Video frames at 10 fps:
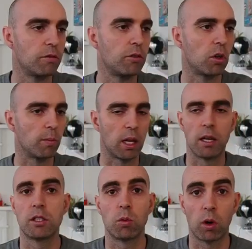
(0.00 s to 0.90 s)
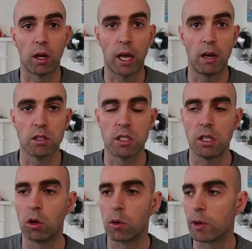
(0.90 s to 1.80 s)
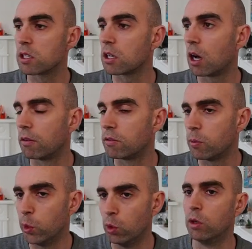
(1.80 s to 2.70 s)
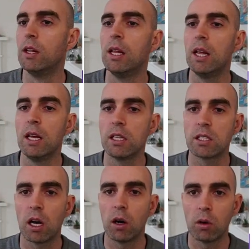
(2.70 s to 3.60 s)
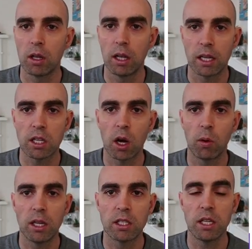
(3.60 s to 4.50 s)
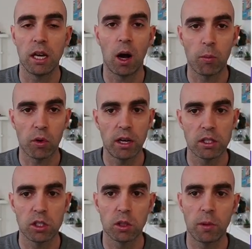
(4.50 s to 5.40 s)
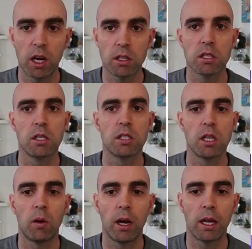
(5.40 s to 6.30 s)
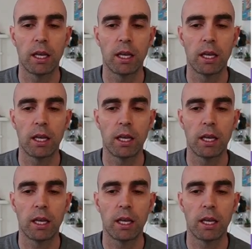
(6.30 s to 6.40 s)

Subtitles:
formula to work out the orbit of the moon. So let's go into the operators toolbox. So